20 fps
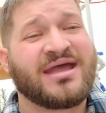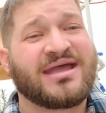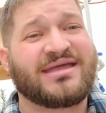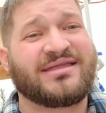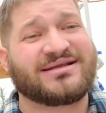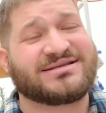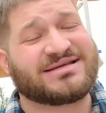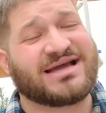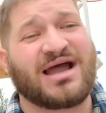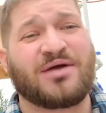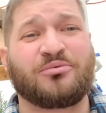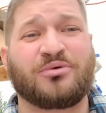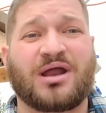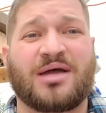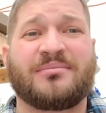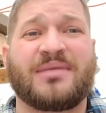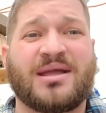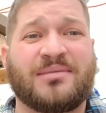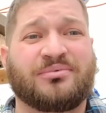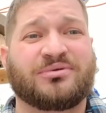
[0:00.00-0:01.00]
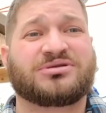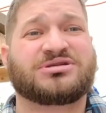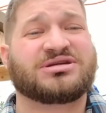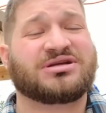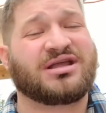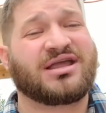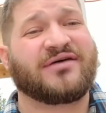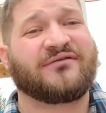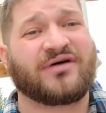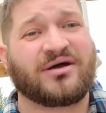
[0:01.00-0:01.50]
In the time when I'm able
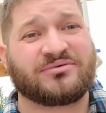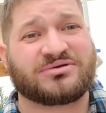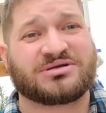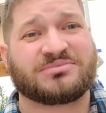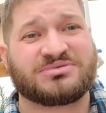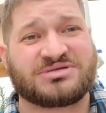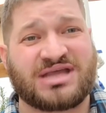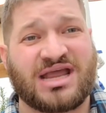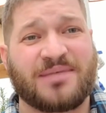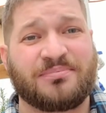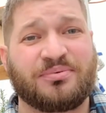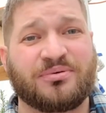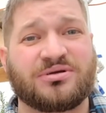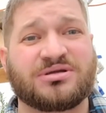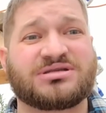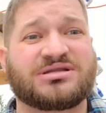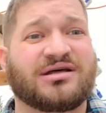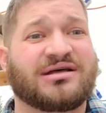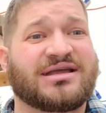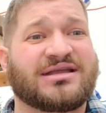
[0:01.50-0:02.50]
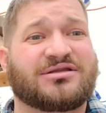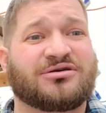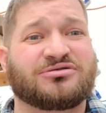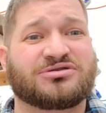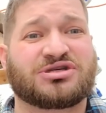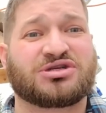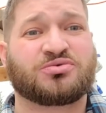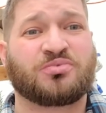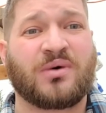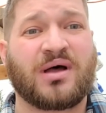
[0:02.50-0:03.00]
to give up some samples, they'll eat
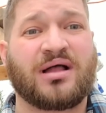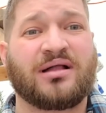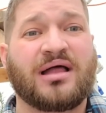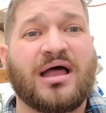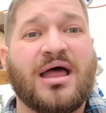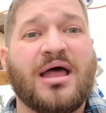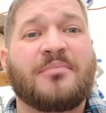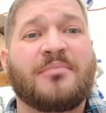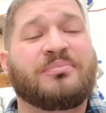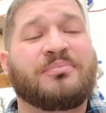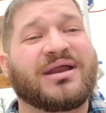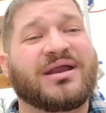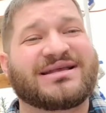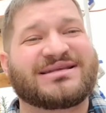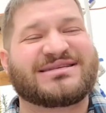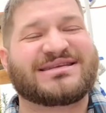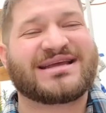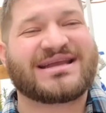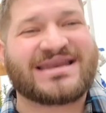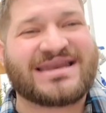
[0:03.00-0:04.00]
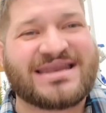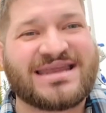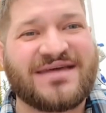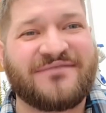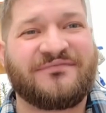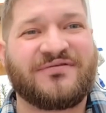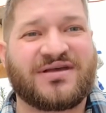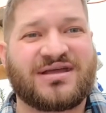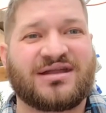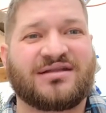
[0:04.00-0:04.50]
those as well. But it
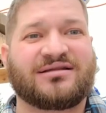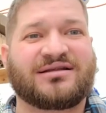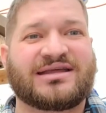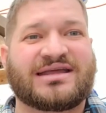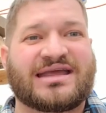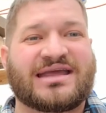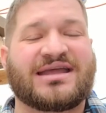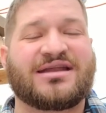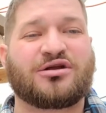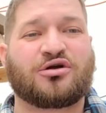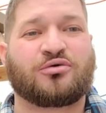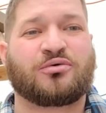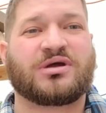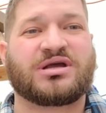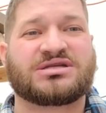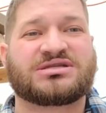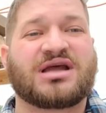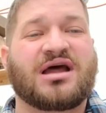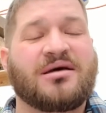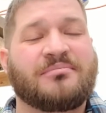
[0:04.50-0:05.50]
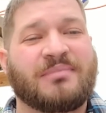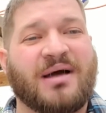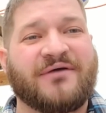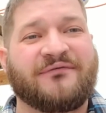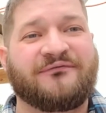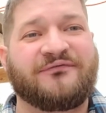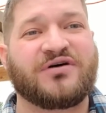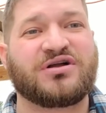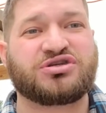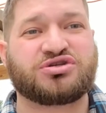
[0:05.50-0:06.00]
significantly increased my
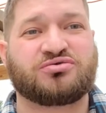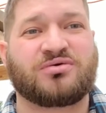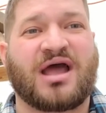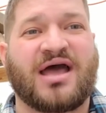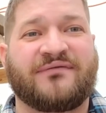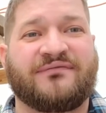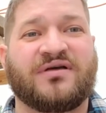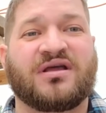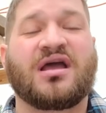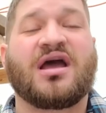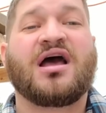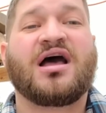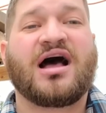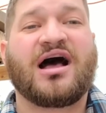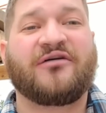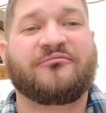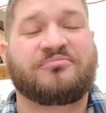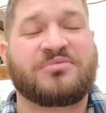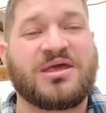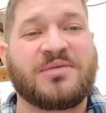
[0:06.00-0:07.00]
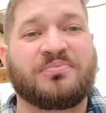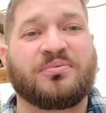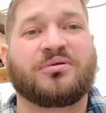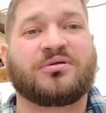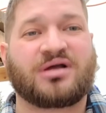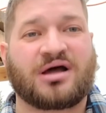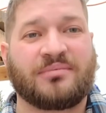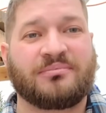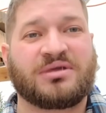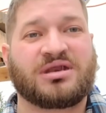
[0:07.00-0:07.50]
foot traffic of
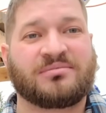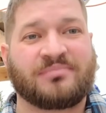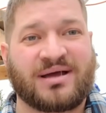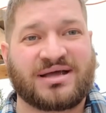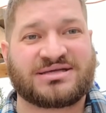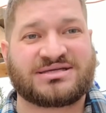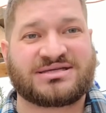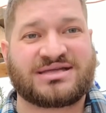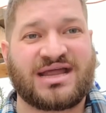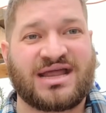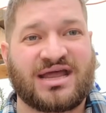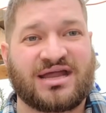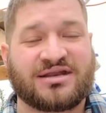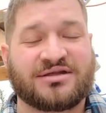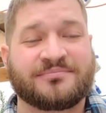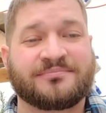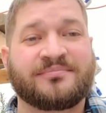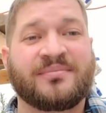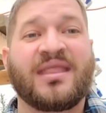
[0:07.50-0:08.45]
people coming to my stand.